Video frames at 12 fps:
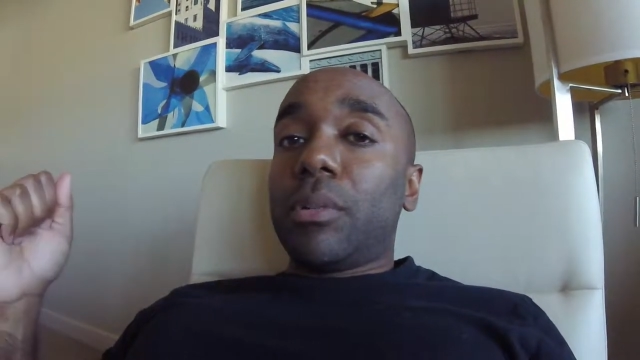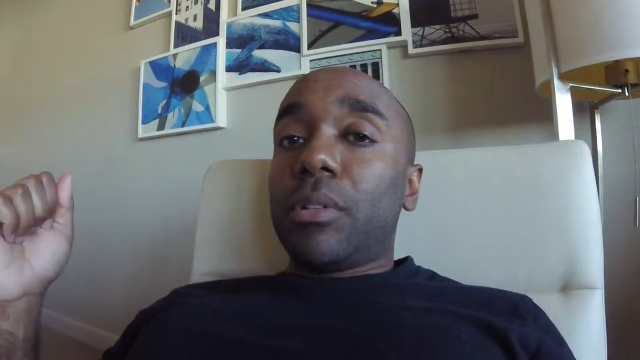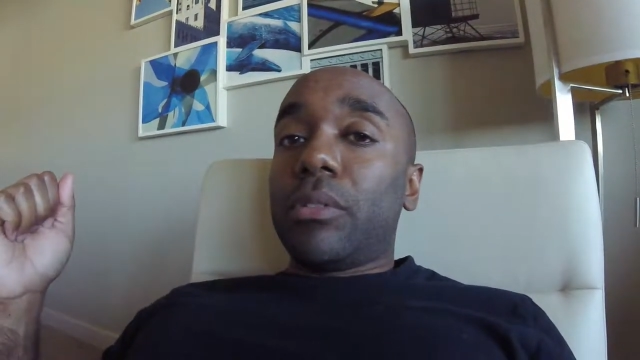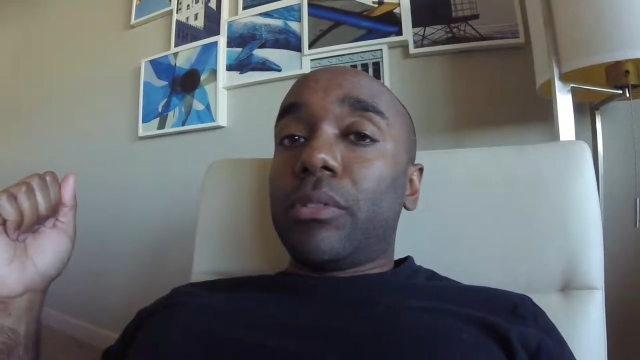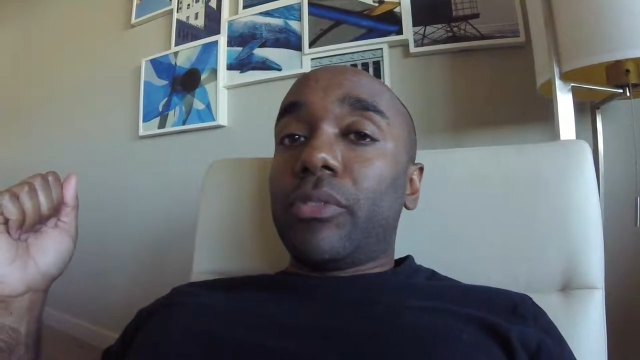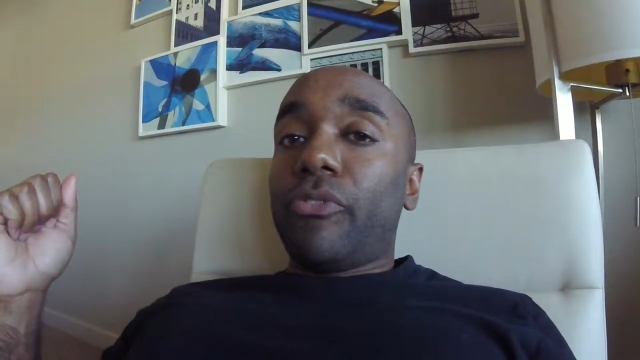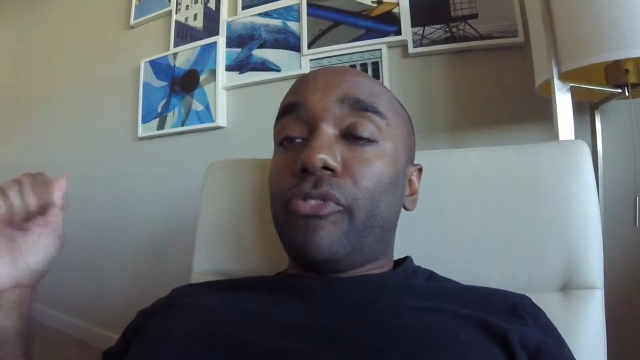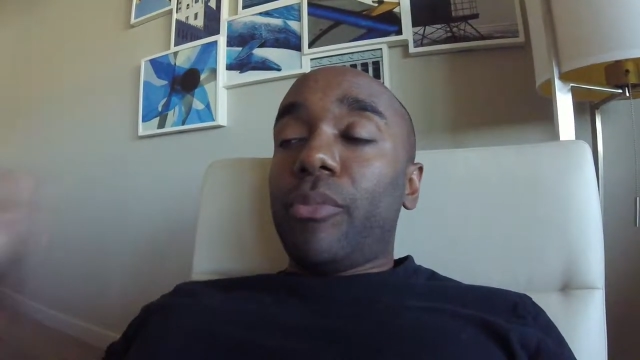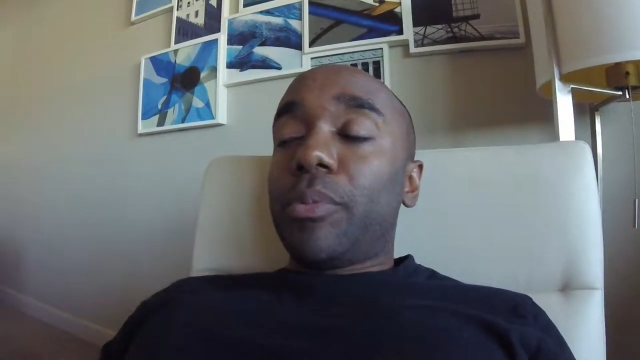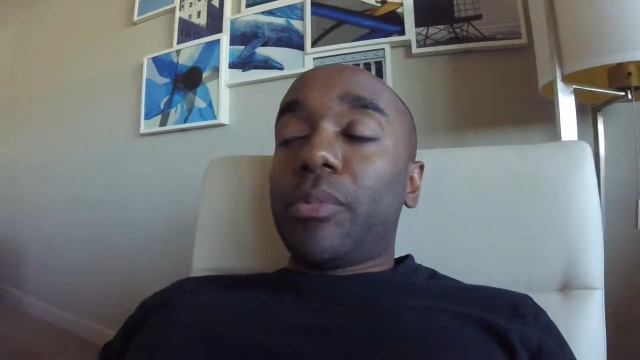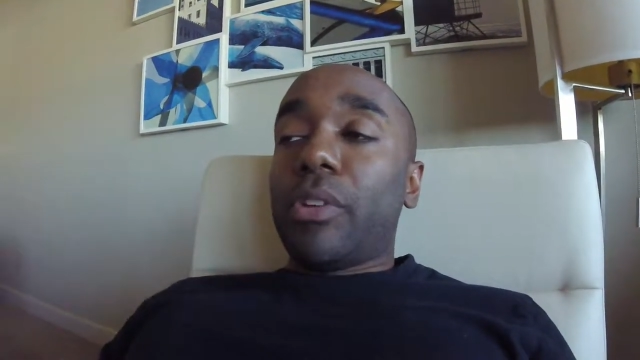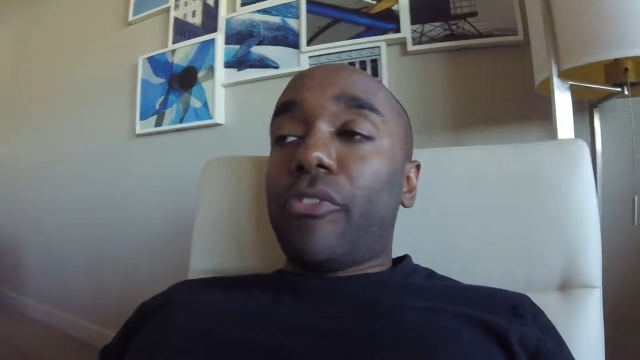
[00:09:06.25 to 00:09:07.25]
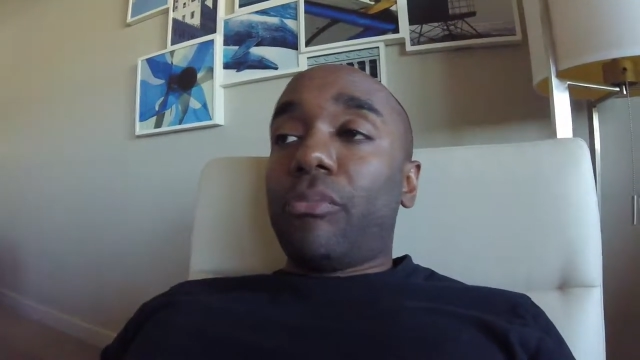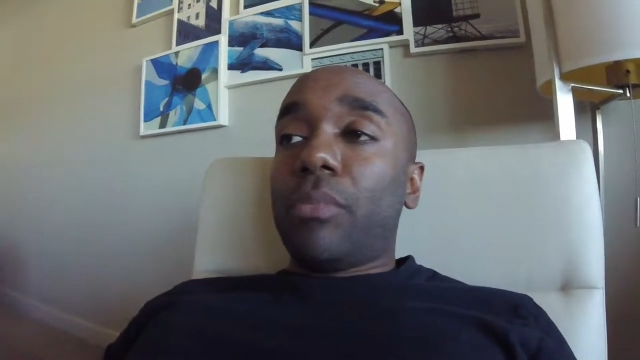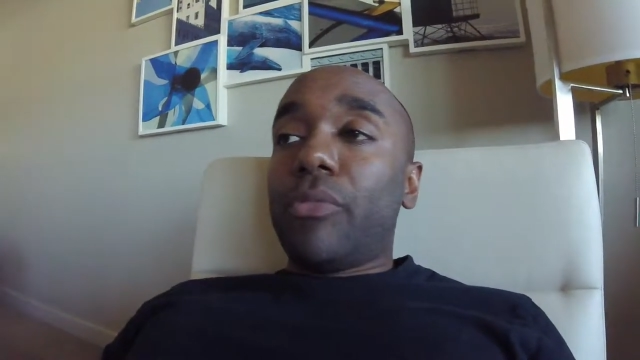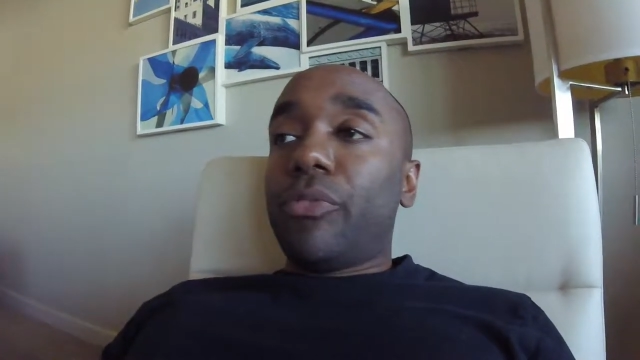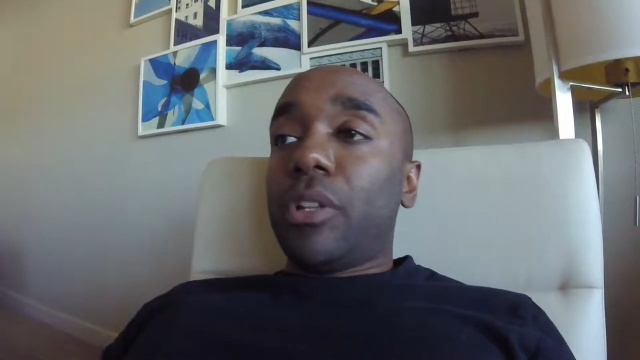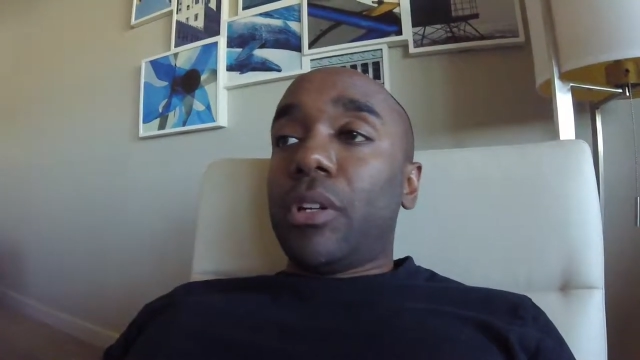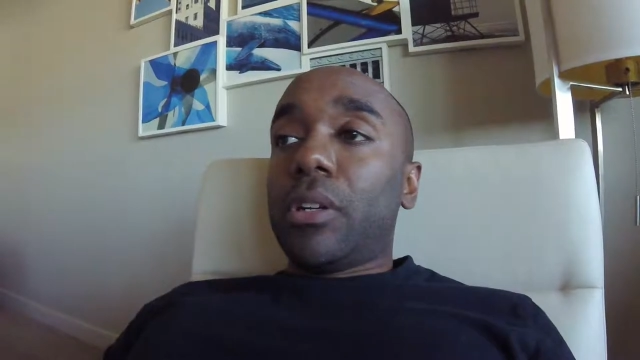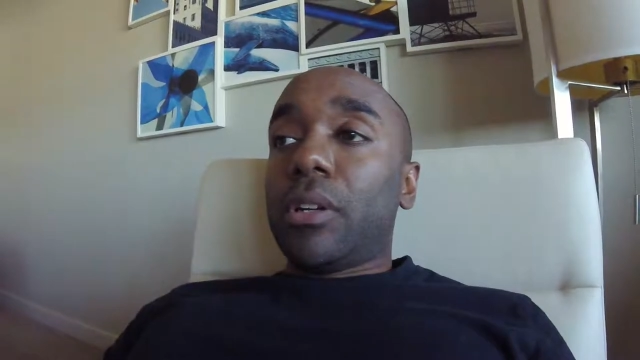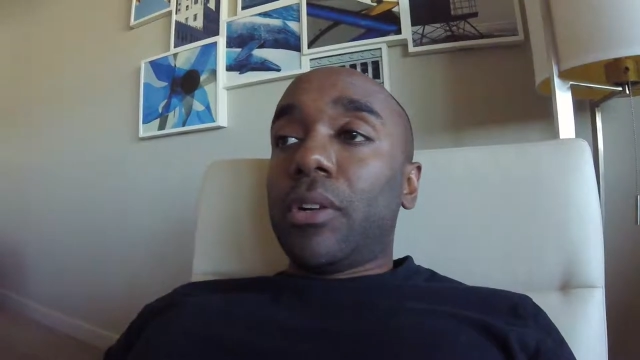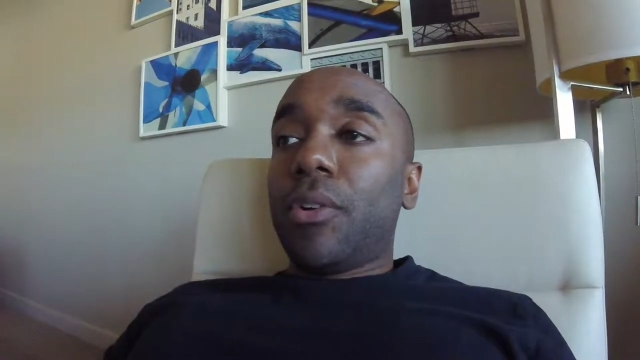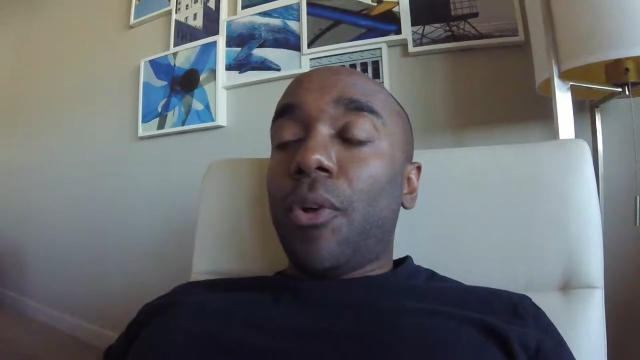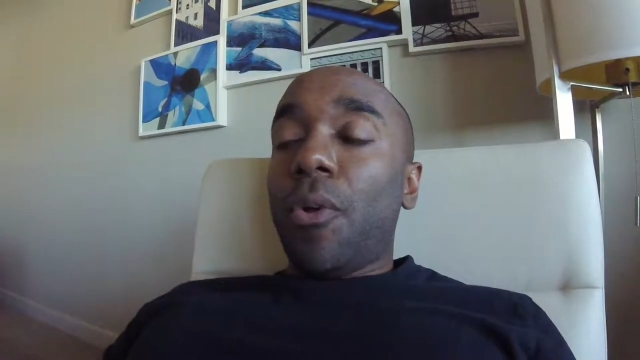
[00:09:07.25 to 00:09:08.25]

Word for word: I'm going to film some stuff for my vlog.